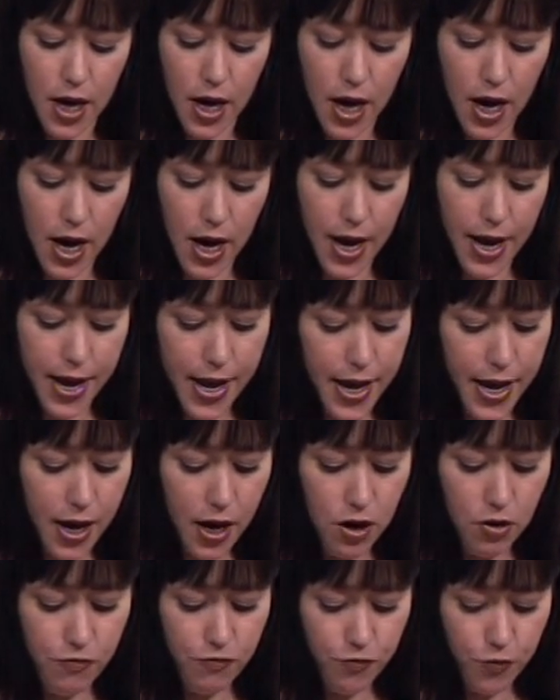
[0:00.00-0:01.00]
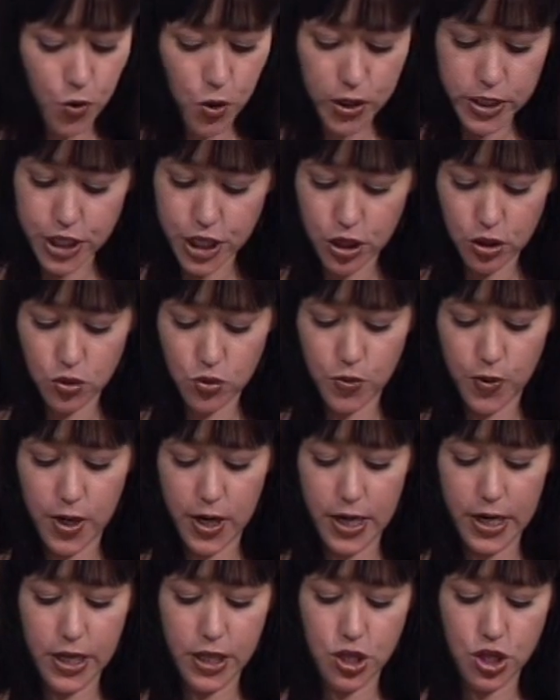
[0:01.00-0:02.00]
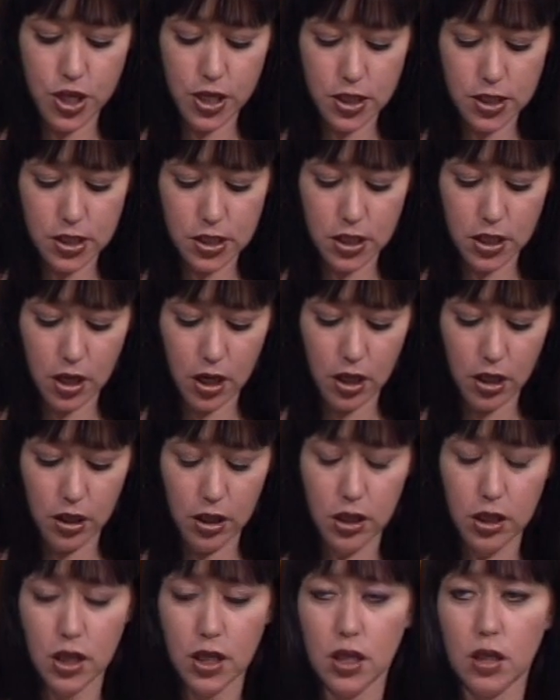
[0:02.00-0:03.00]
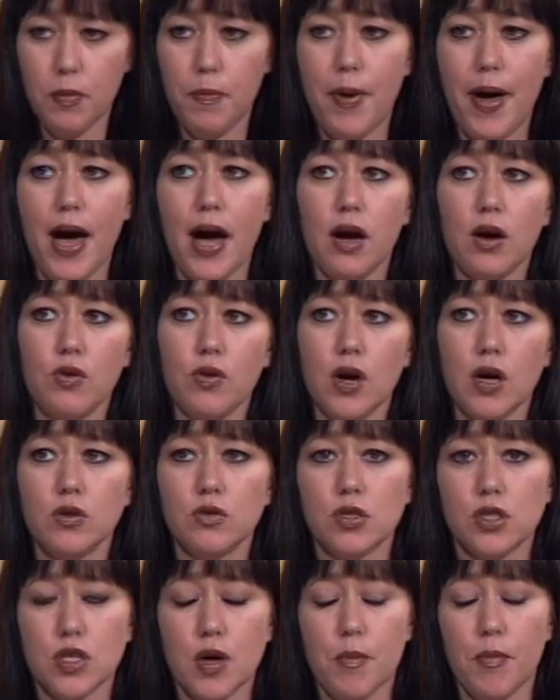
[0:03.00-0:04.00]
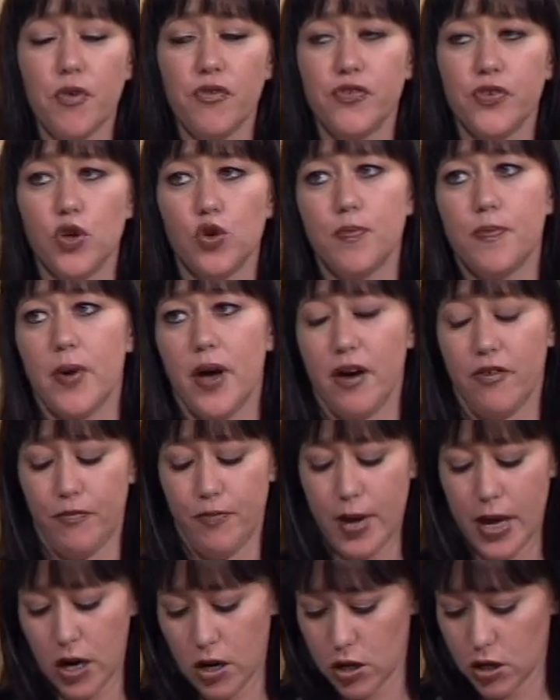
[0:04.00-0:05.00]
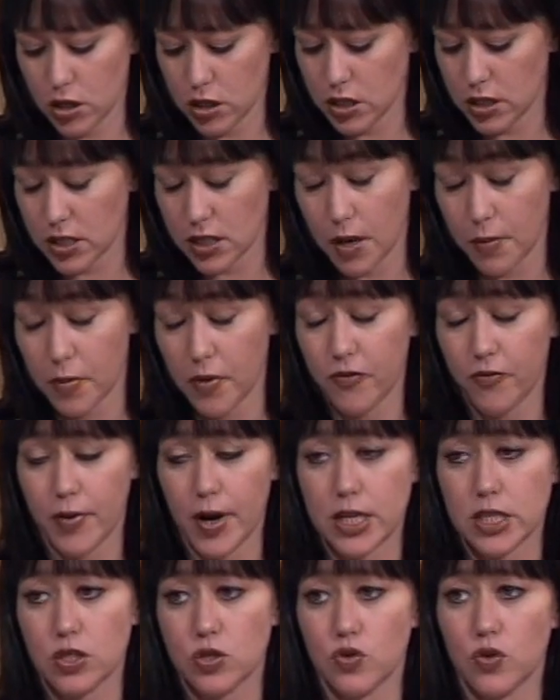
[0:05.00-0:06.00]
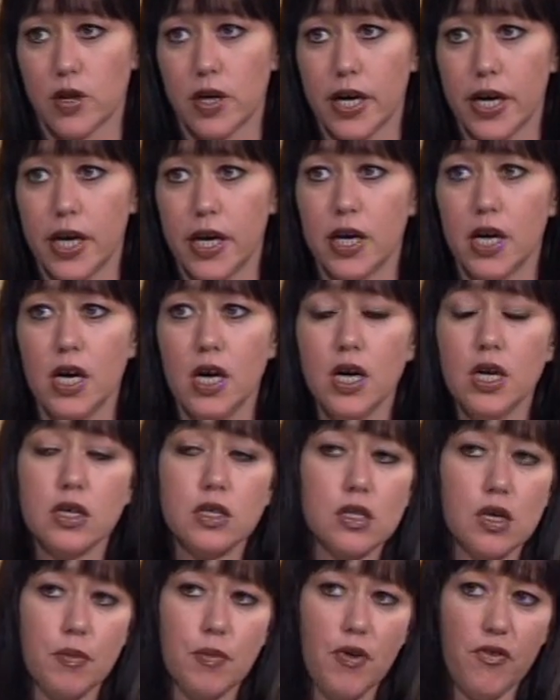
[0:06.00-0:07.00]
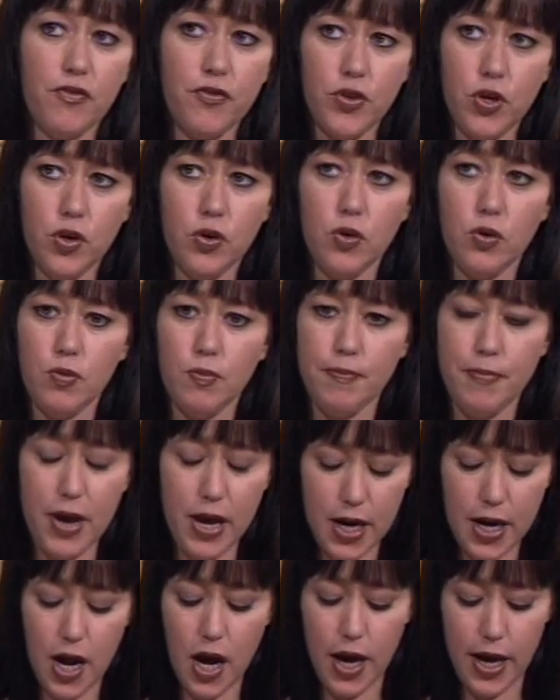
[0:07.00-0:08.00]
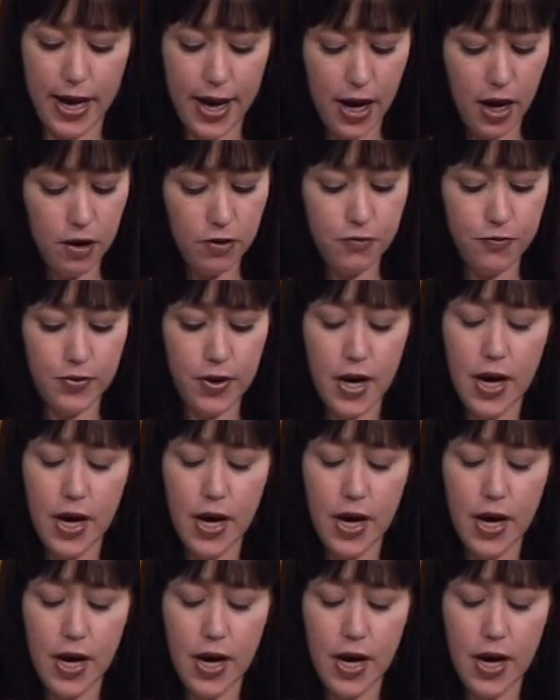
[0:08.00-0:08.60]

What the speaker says: I have 4 children, and just a little background. Some of you may heard some of my story, some of you may not have.